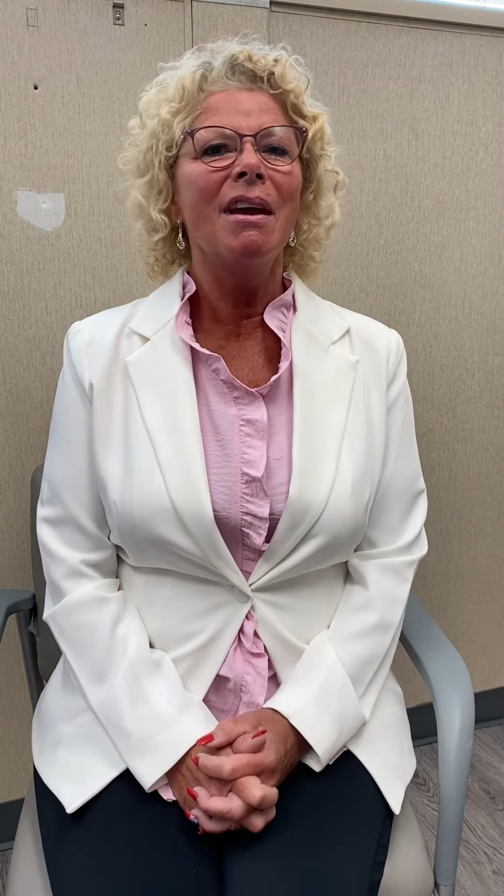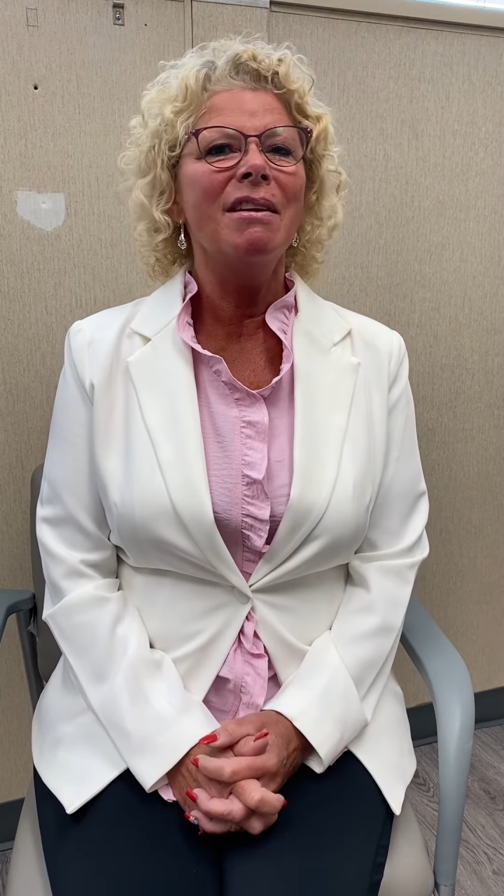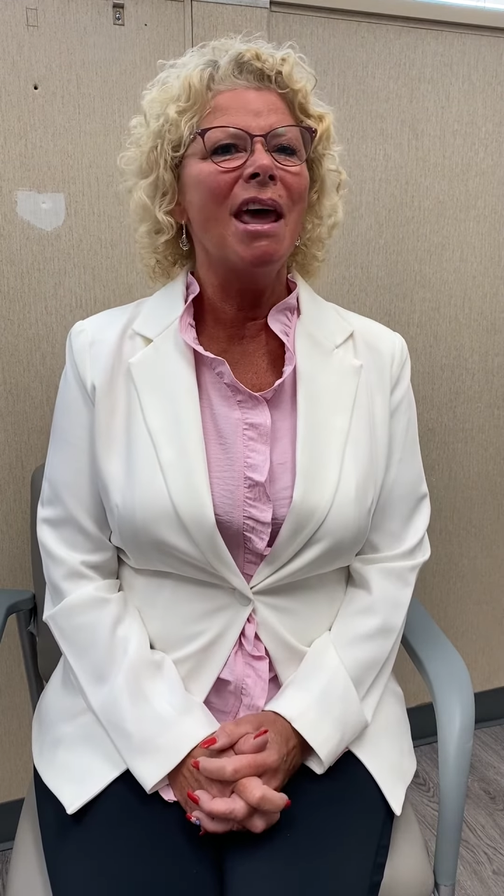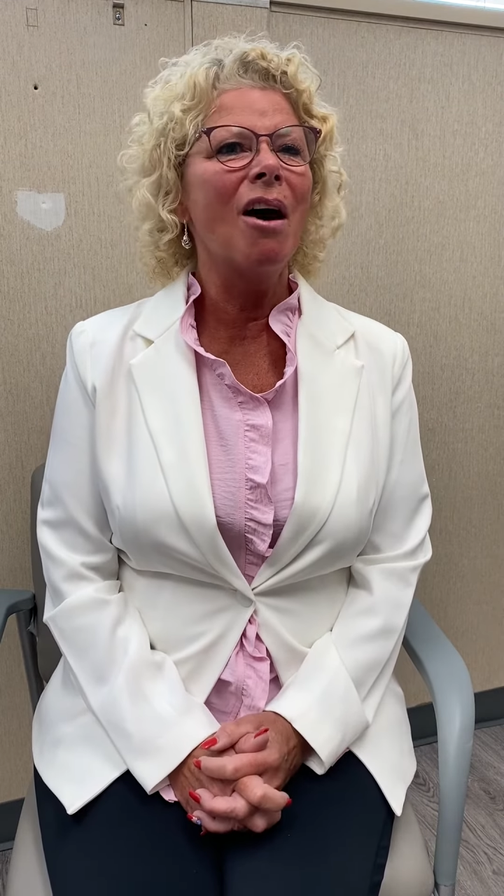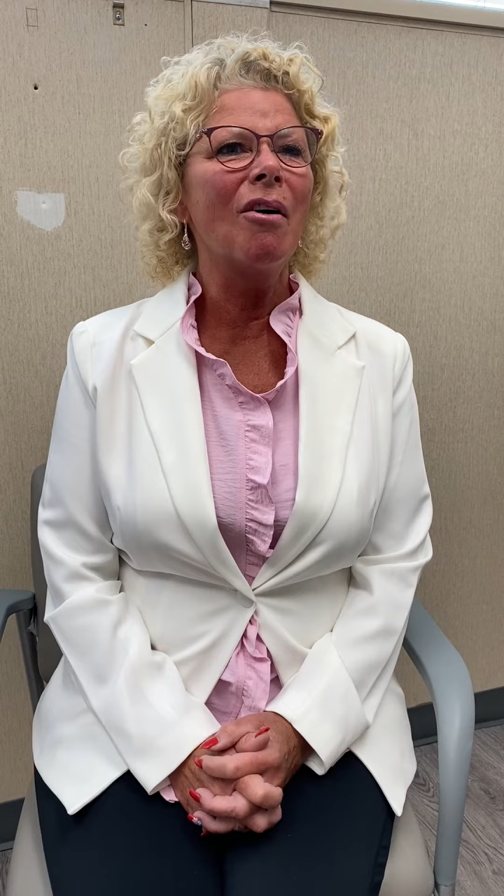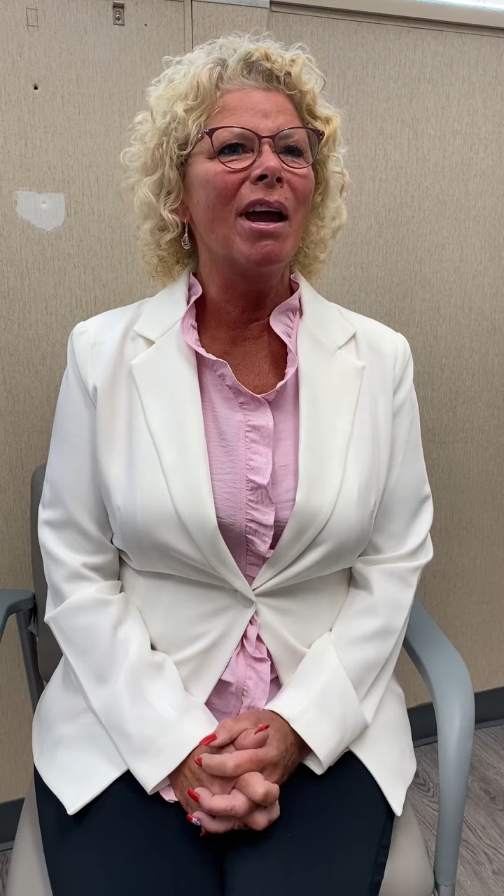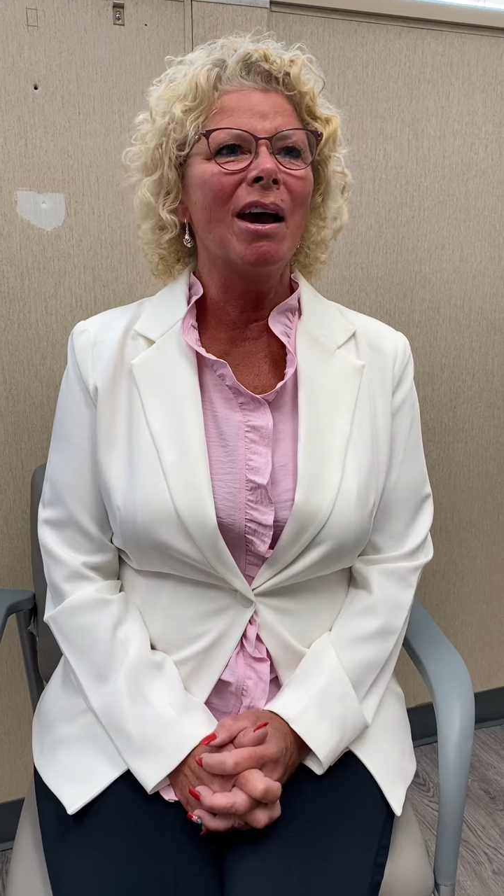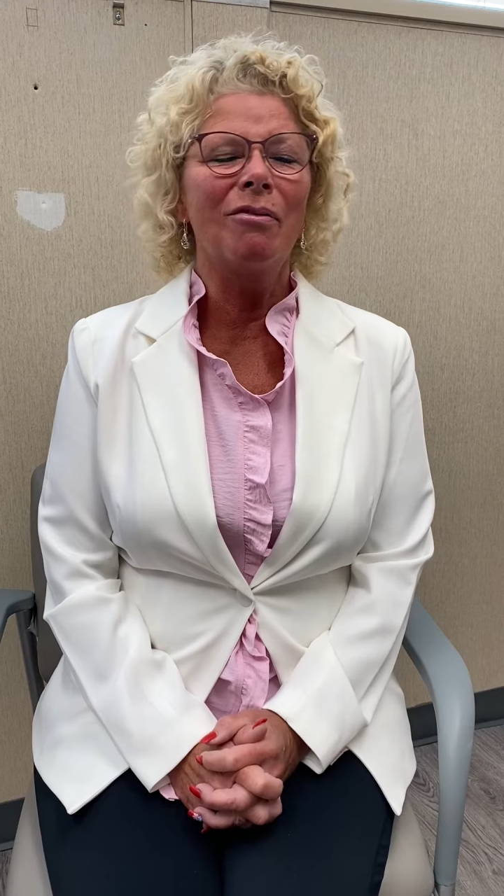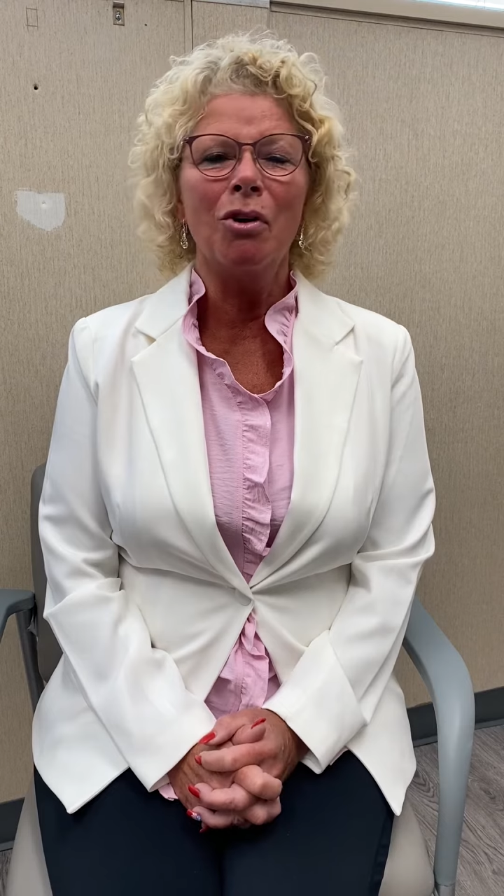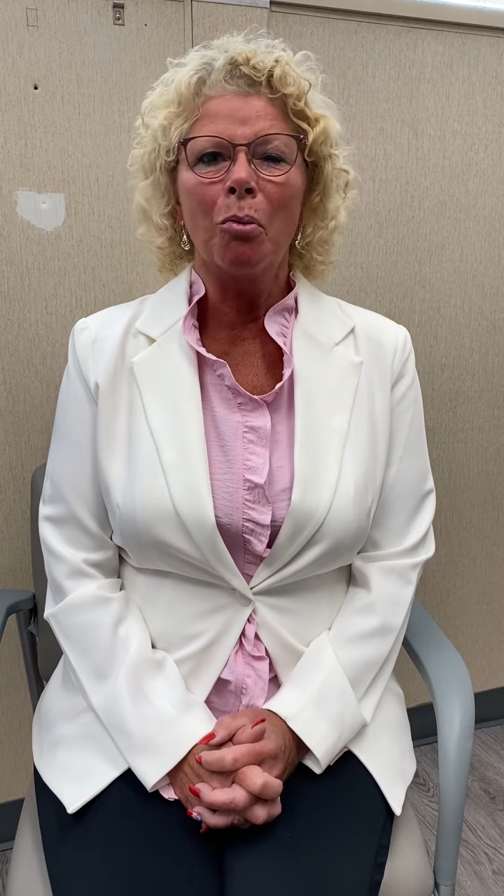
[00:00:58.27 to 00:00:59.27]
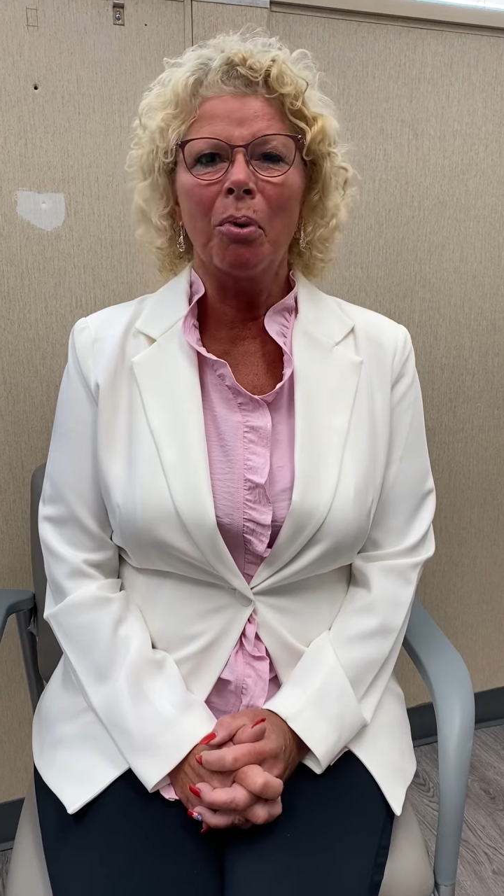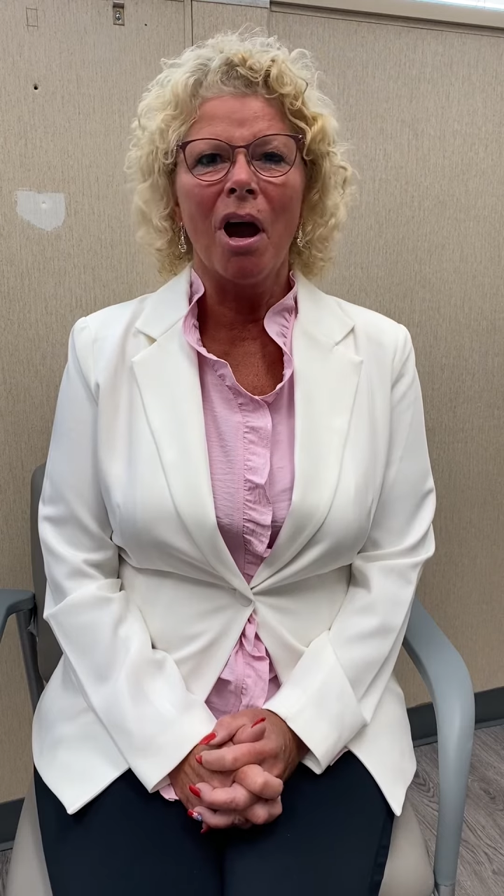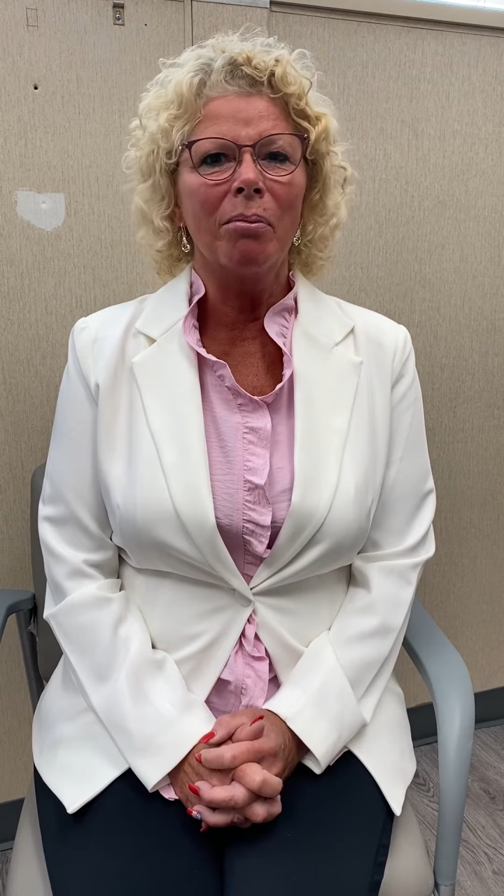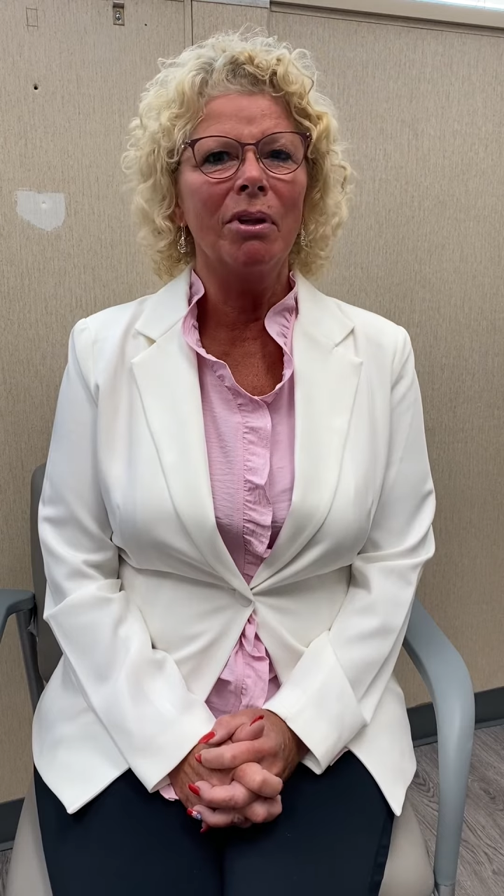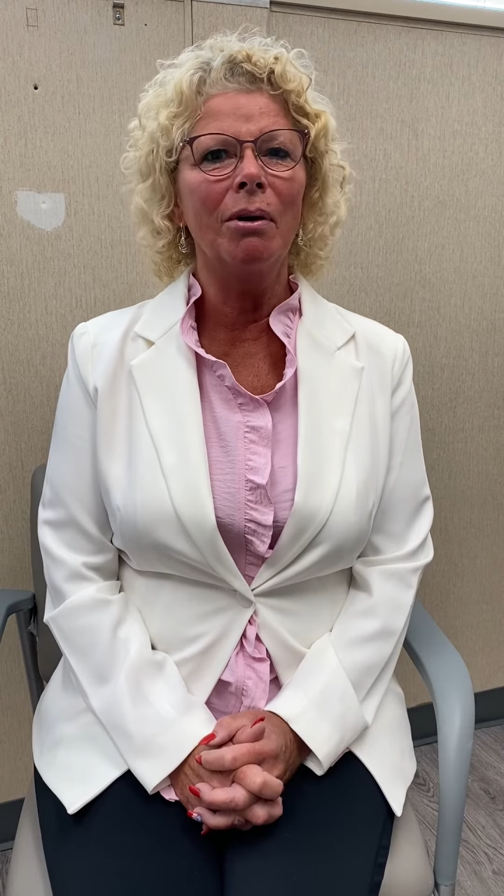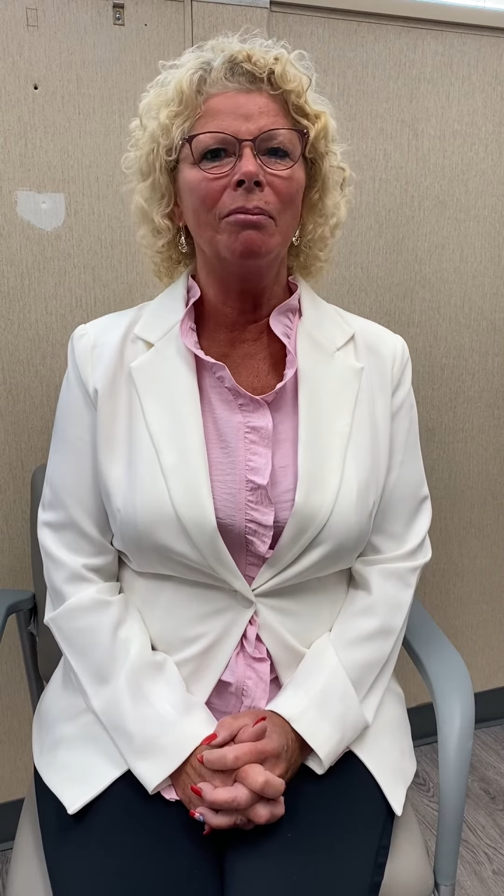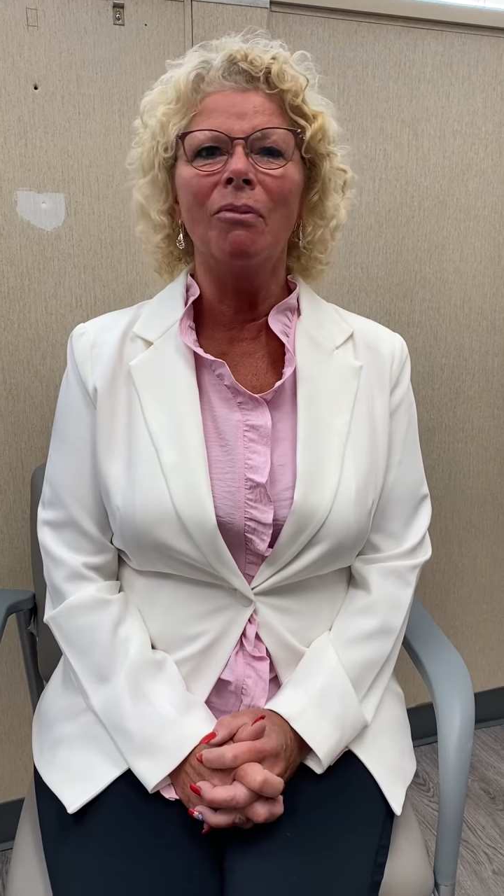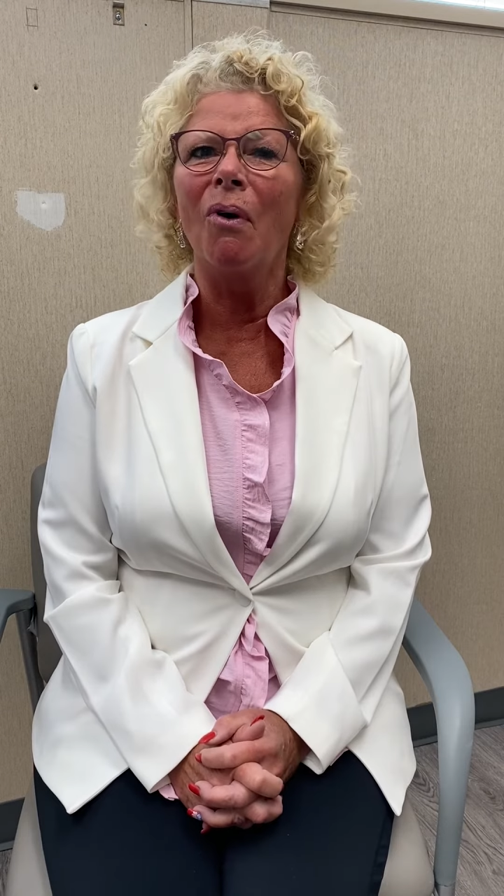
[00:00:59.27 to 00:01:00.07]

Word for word: Now I have no problem